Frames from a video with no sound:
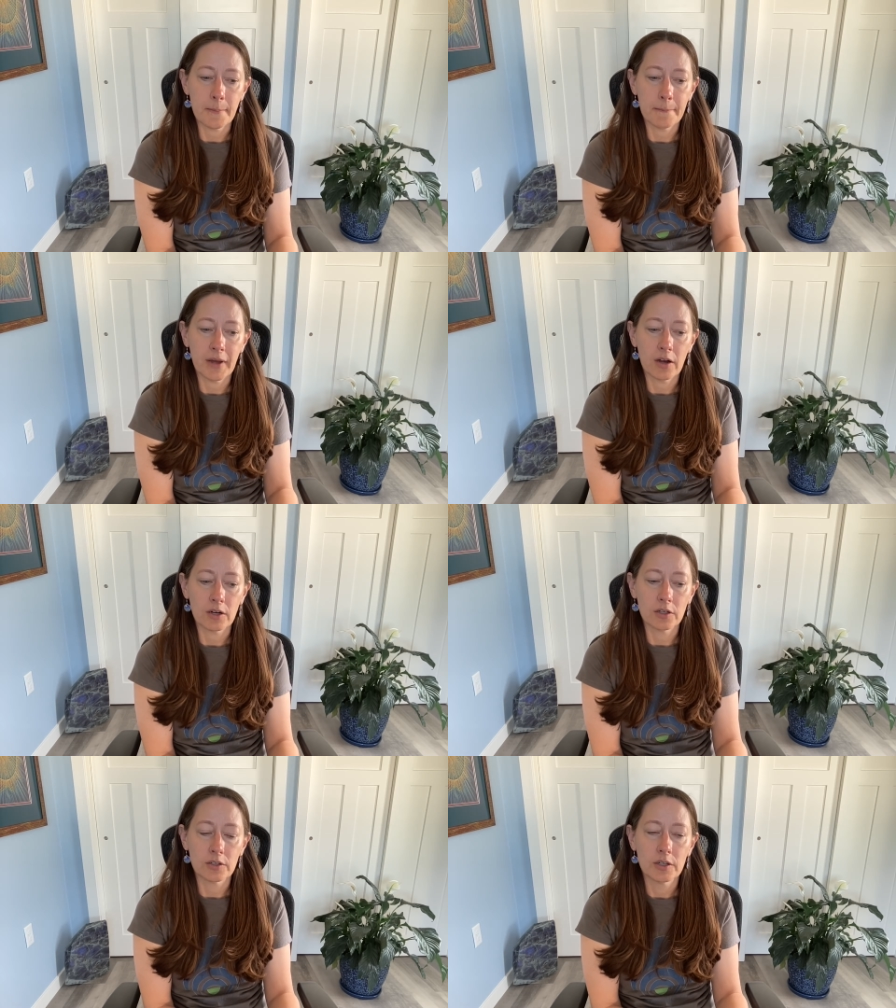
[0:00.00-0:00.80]

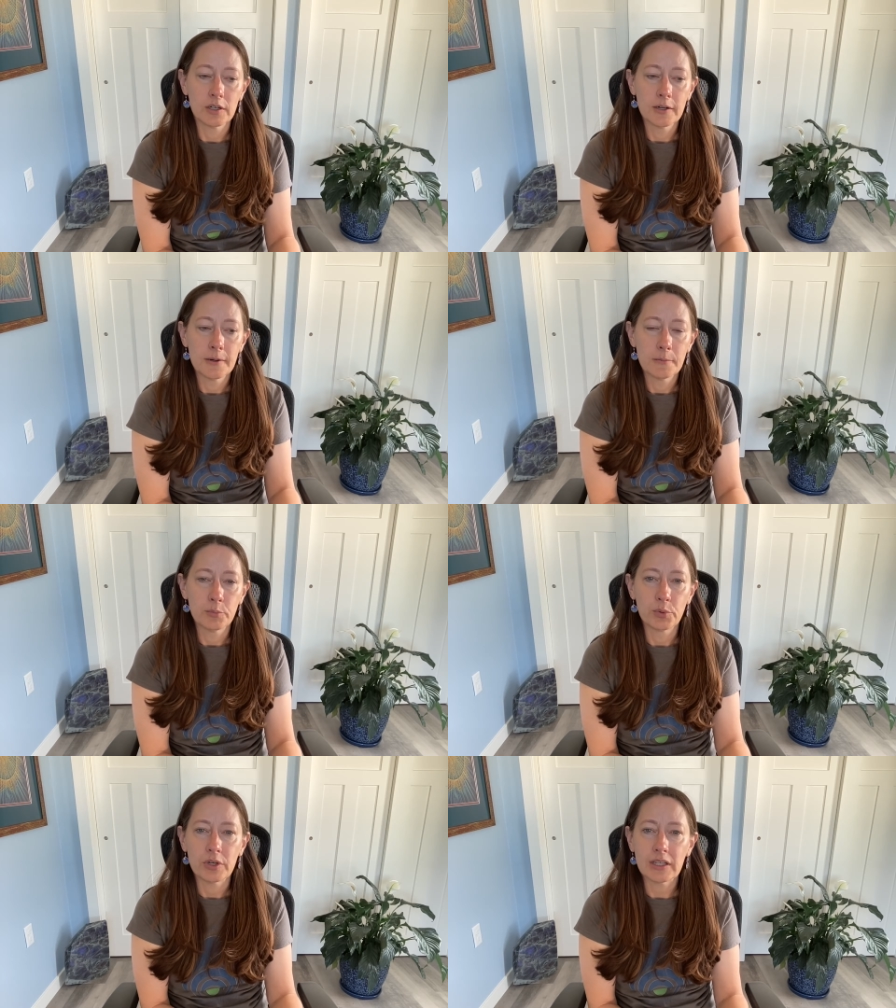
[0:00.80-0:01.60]
are
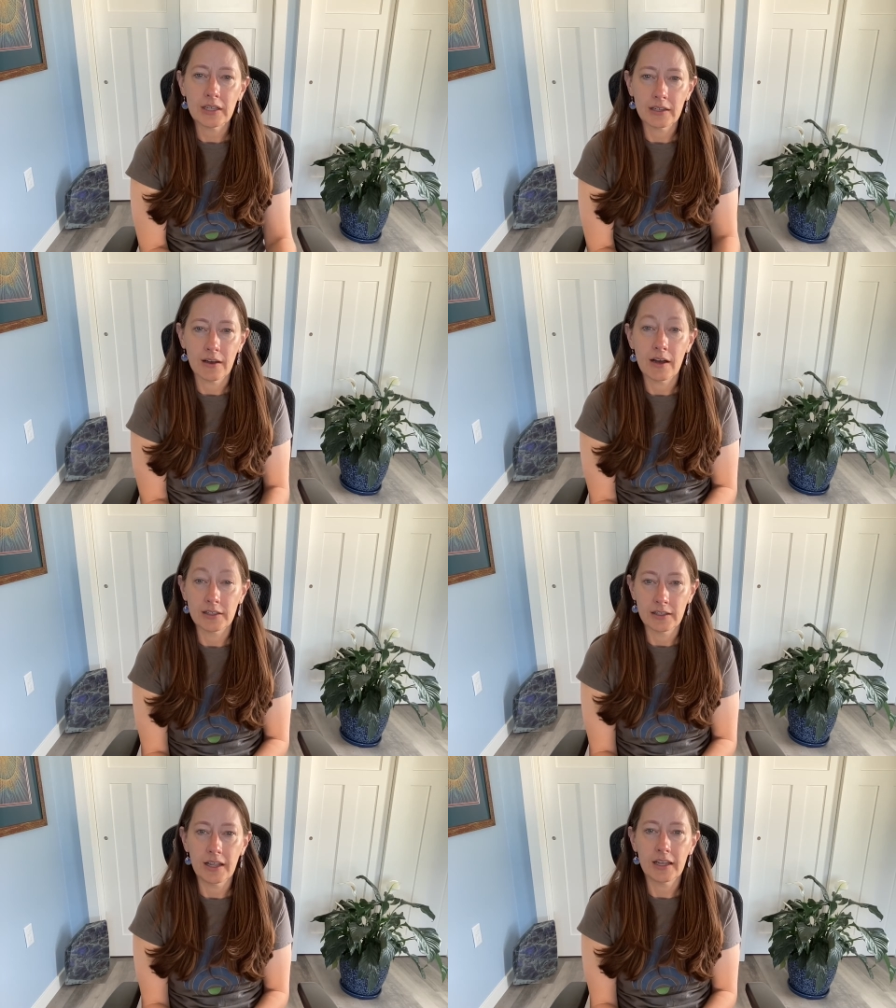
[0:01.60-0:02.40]
bringing
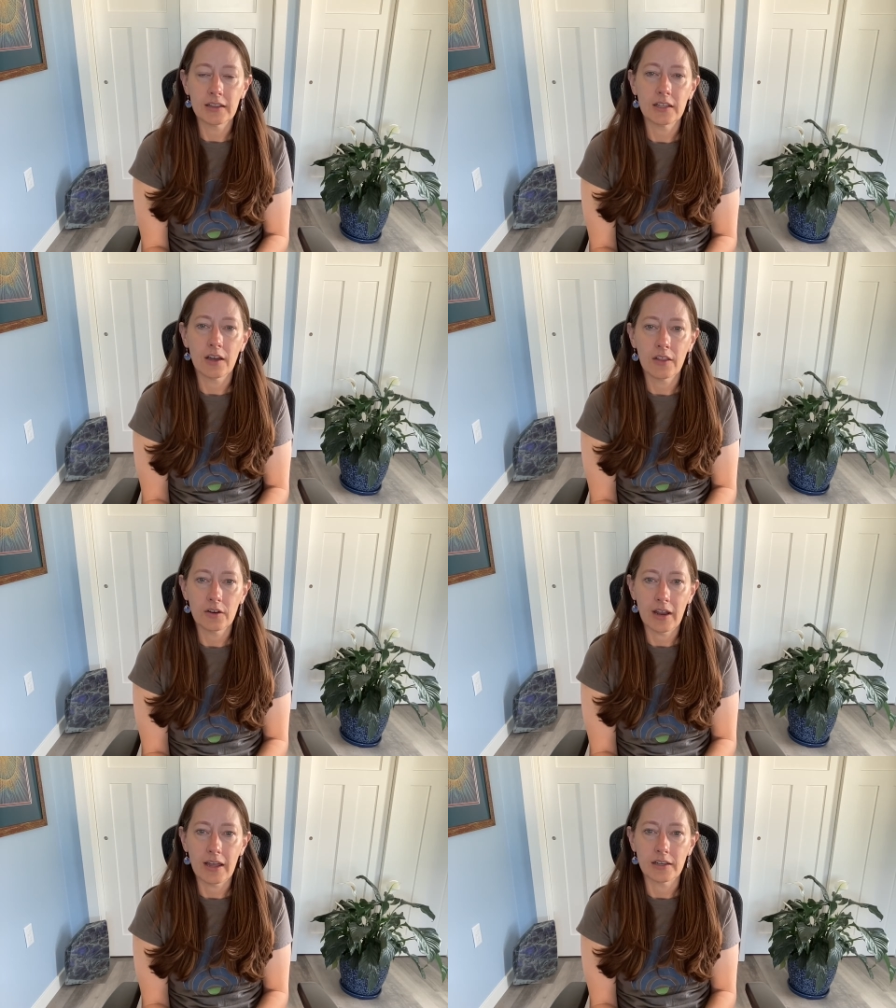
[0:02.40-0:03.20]
online the other
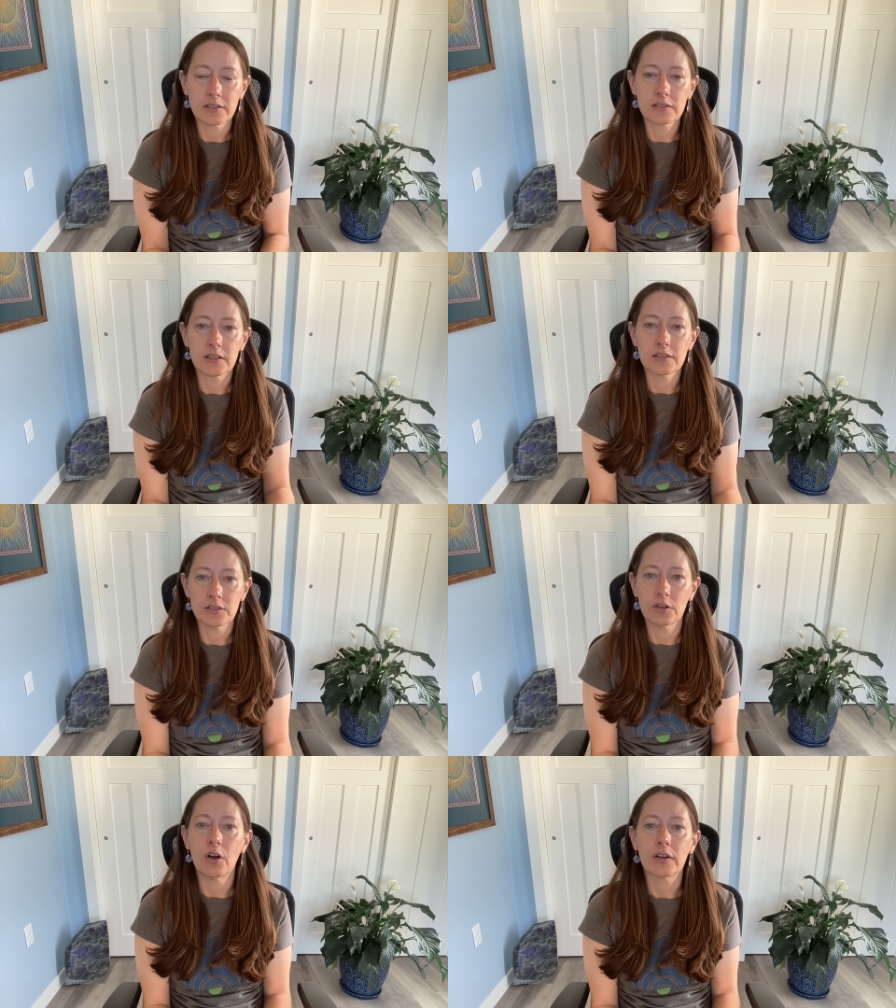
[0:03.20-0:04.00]
eggs as they're
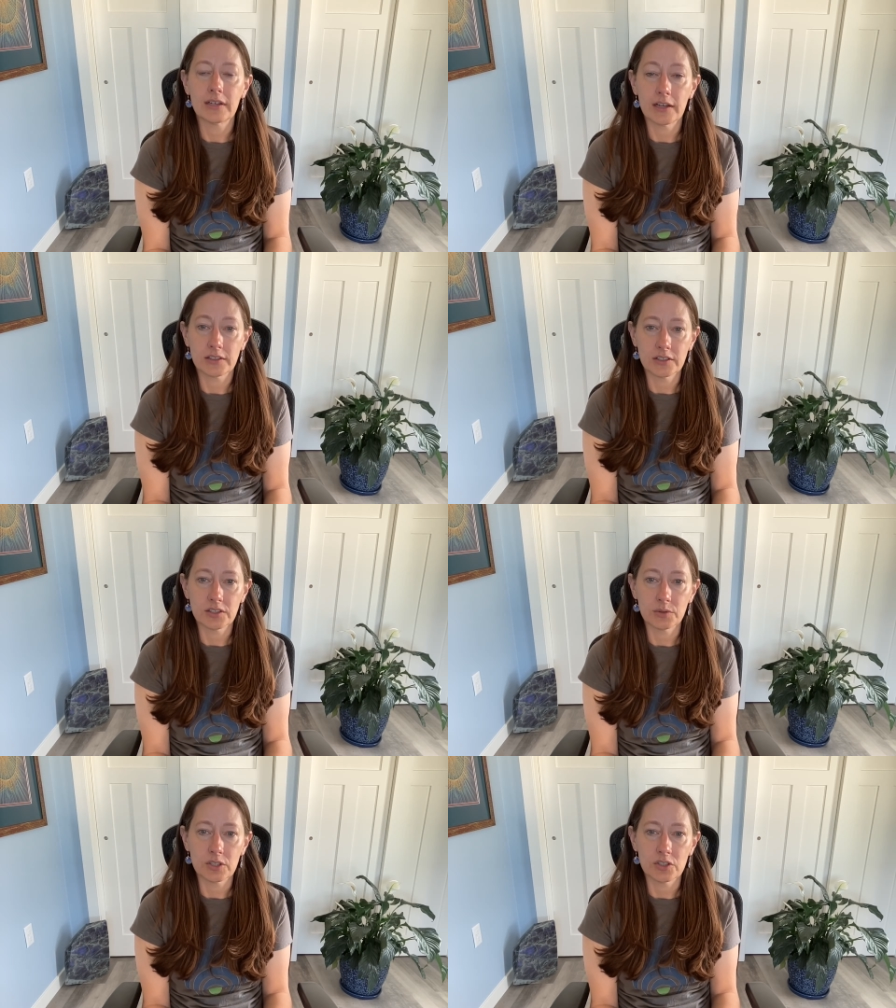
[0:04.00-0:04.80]
all connecting to
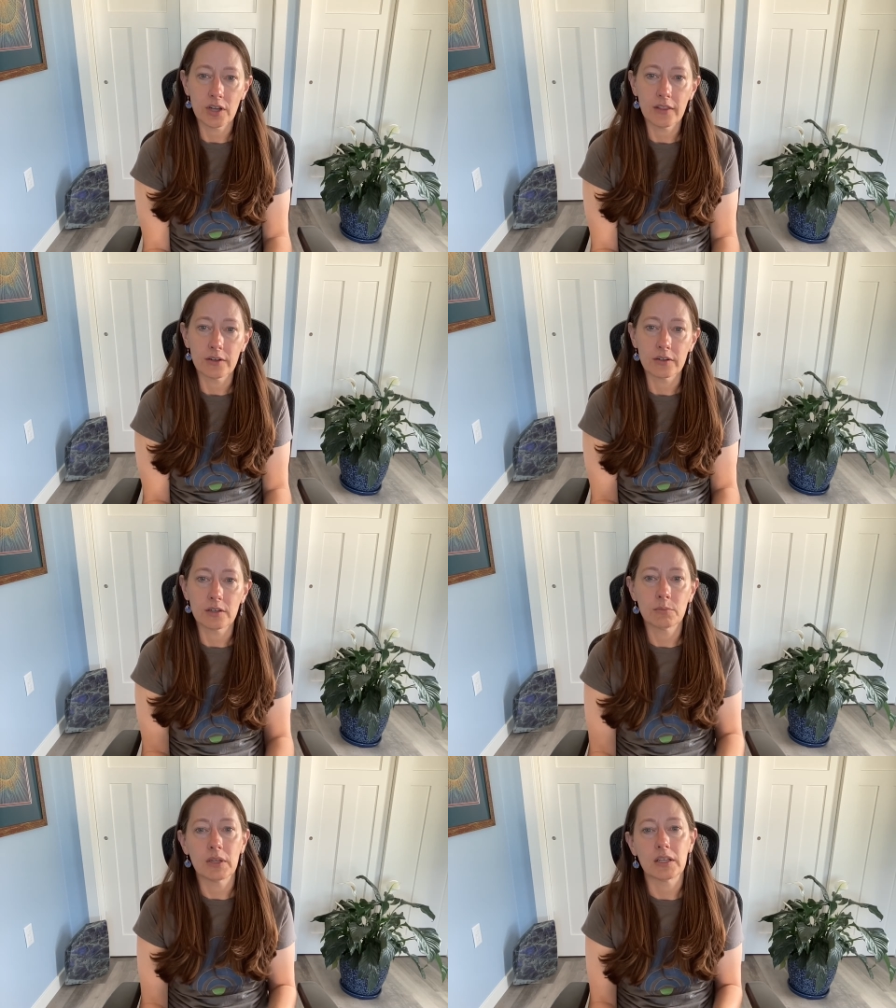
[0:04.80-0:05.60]
each other and
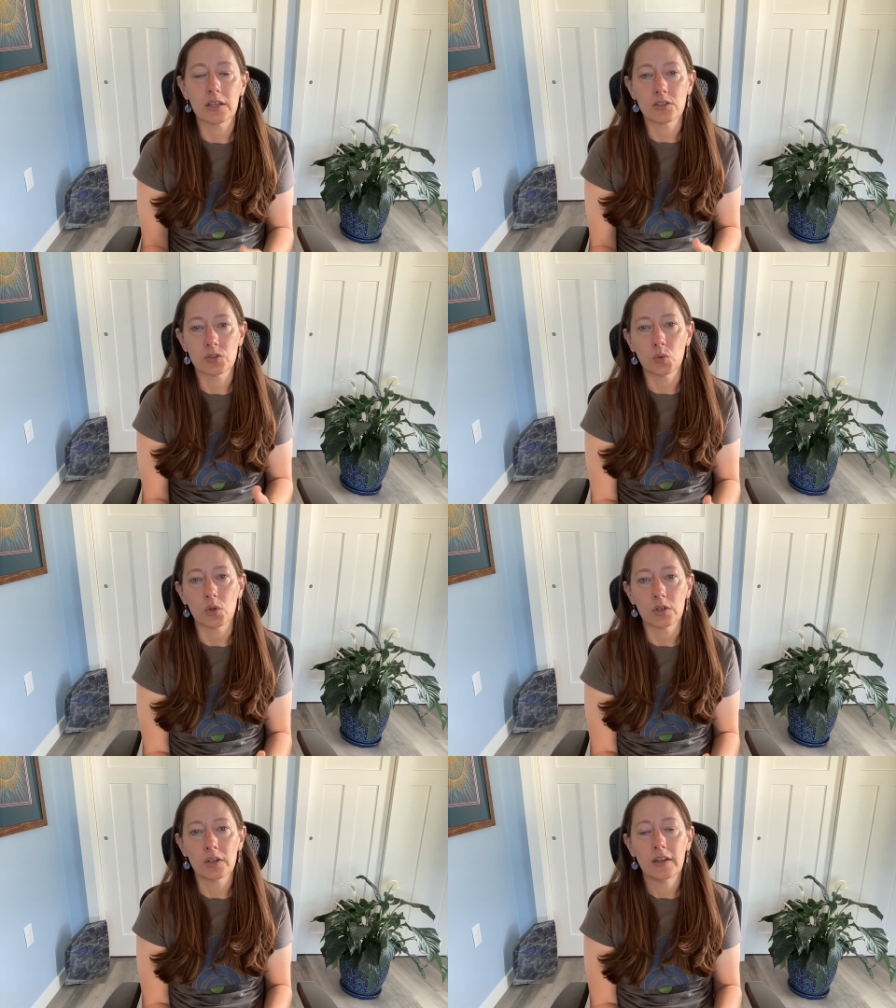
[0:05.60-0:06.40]
making
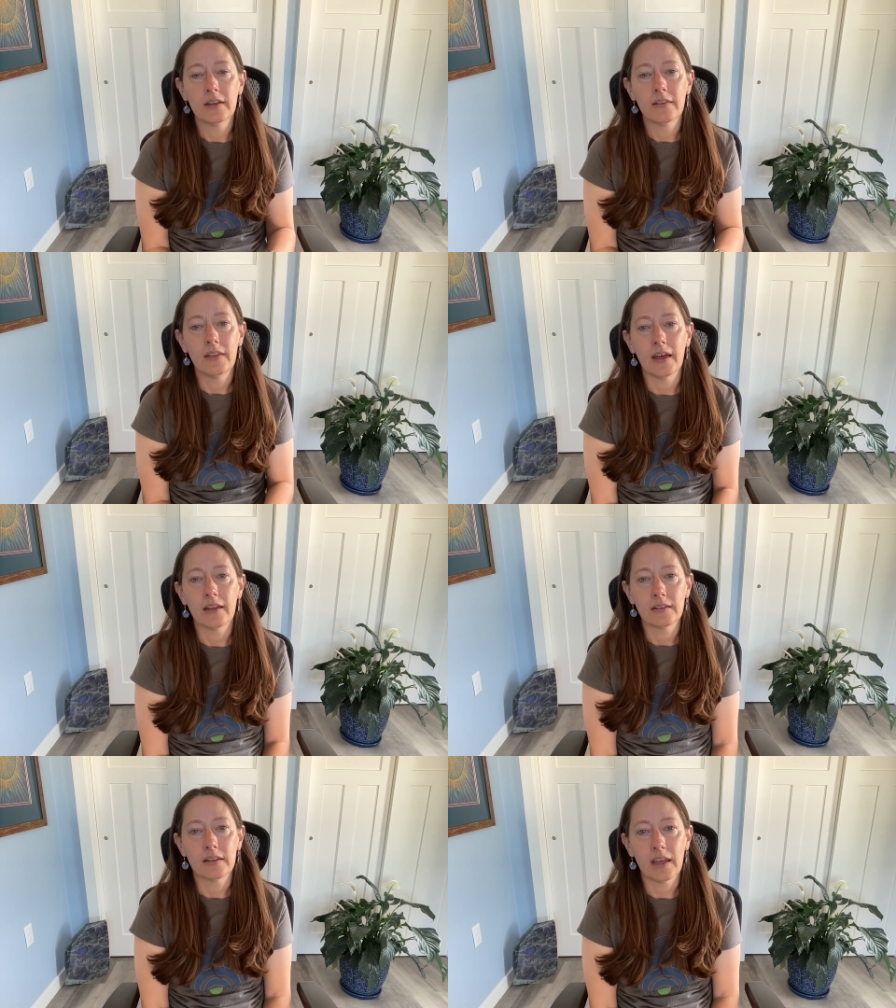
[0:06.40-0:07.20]
sure
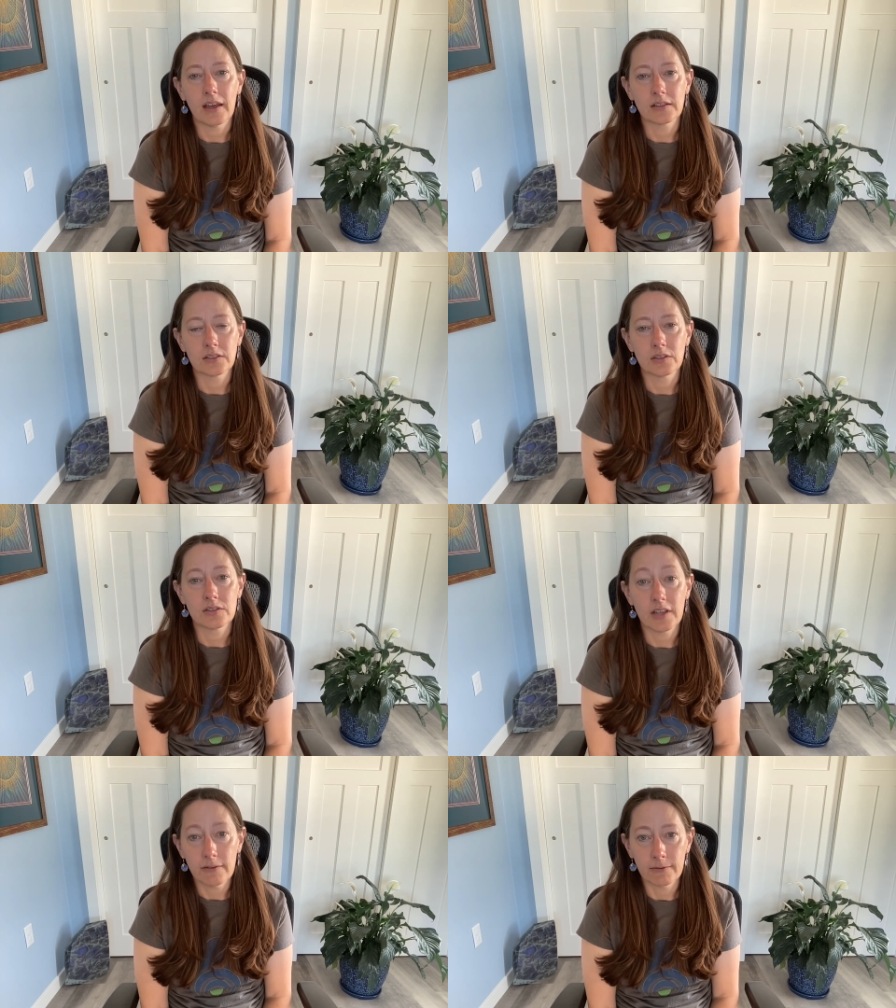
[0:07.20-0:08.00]
that the eggs are
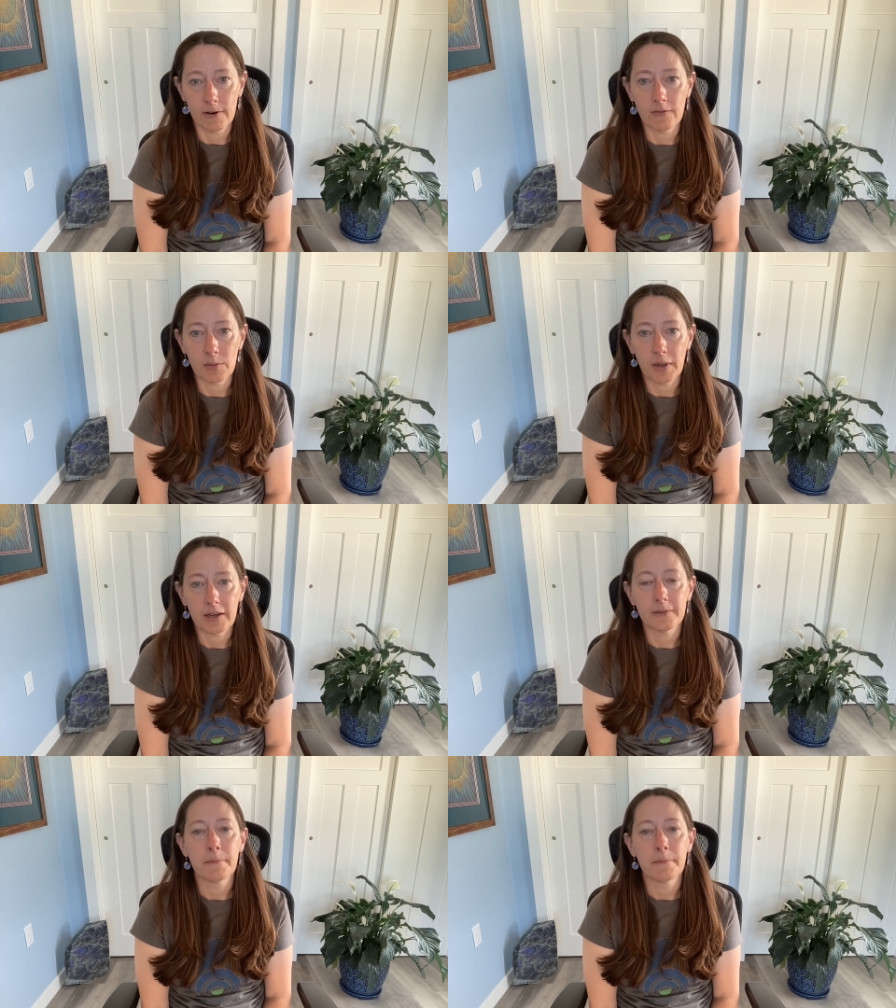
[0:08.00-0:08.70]
safe for everybody.